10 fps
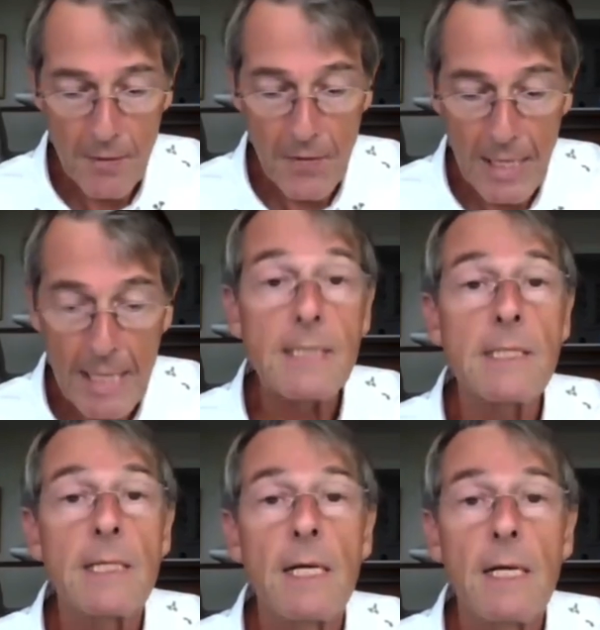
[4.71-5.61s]
I think
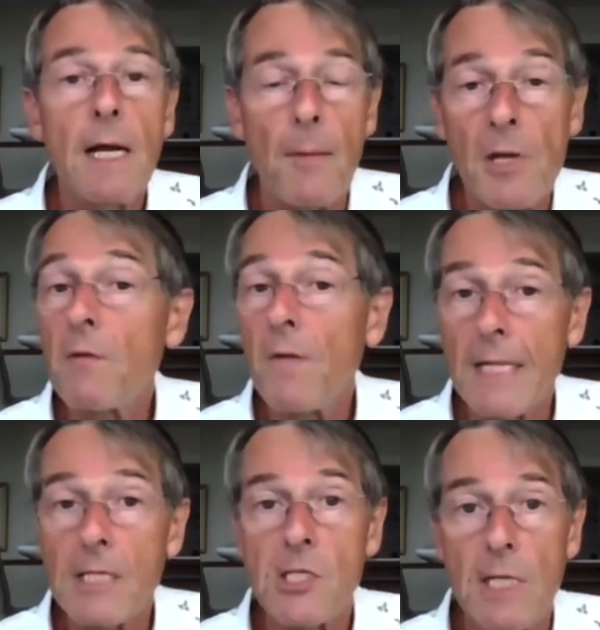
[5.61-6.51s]
it's, I'm
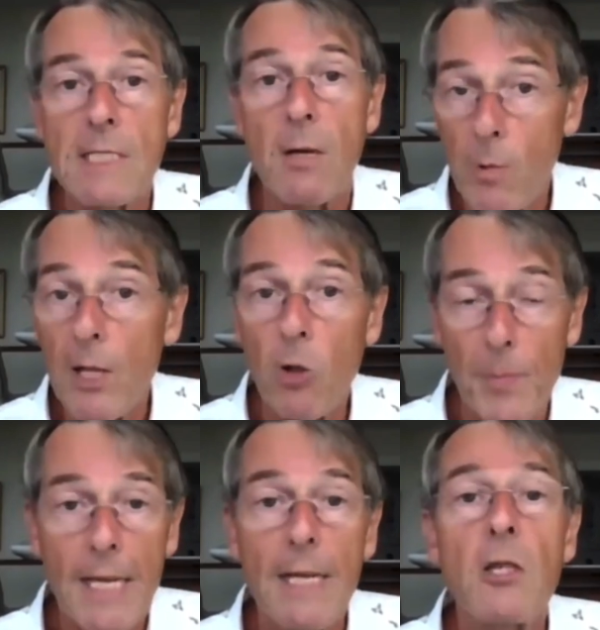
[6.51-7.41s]
convinced that it
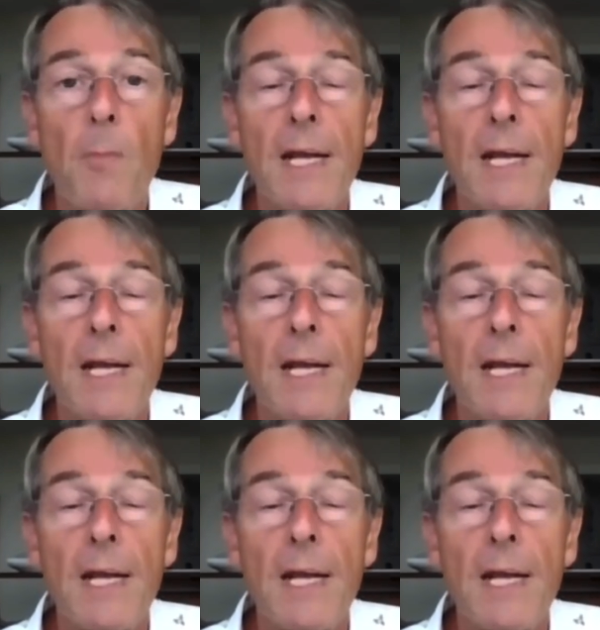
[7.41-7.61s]
will be